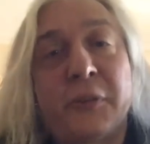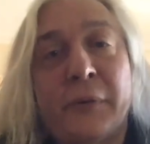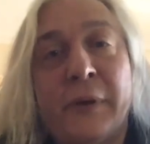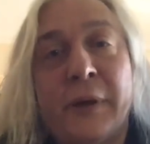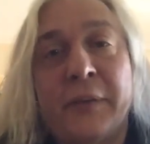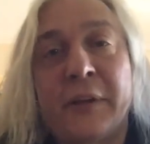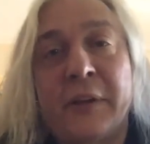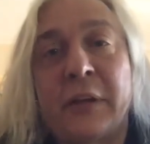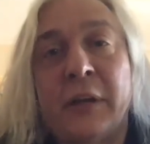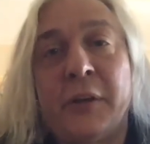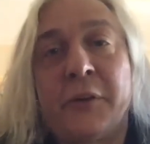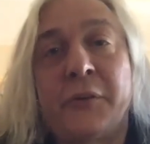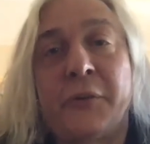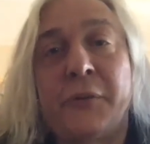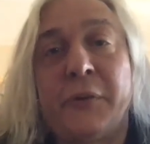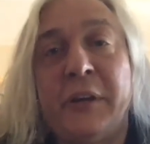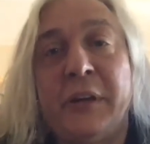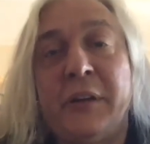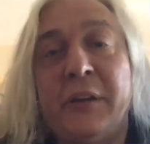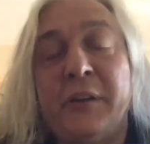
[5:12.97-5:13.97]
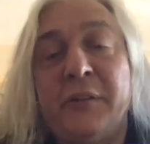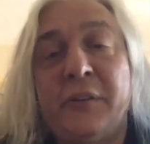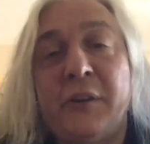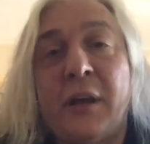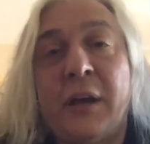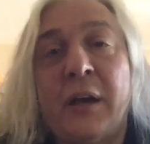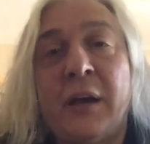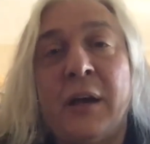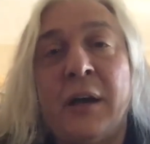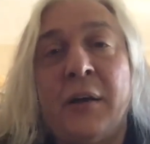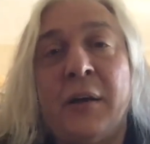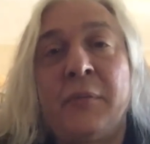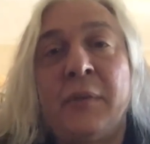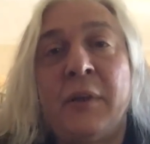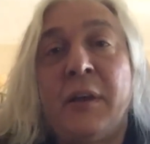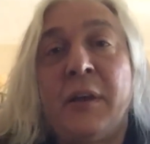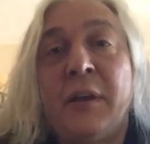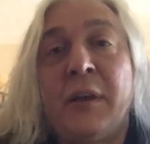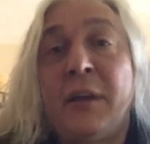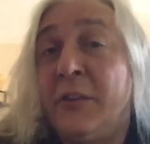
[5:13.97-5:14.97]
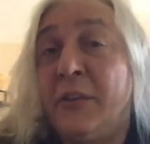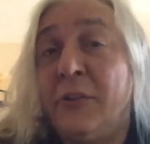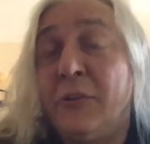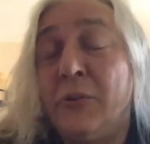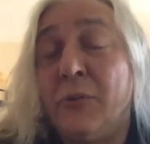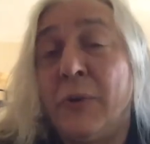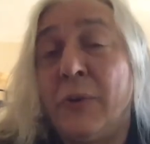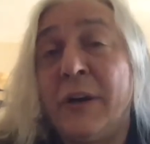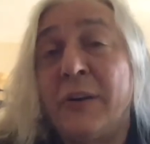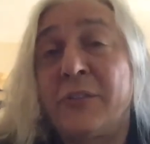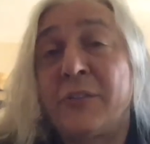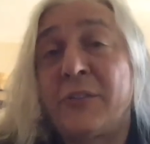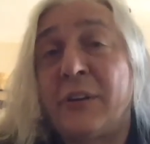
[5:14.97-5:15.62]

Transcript: around the country uh, in the U.S.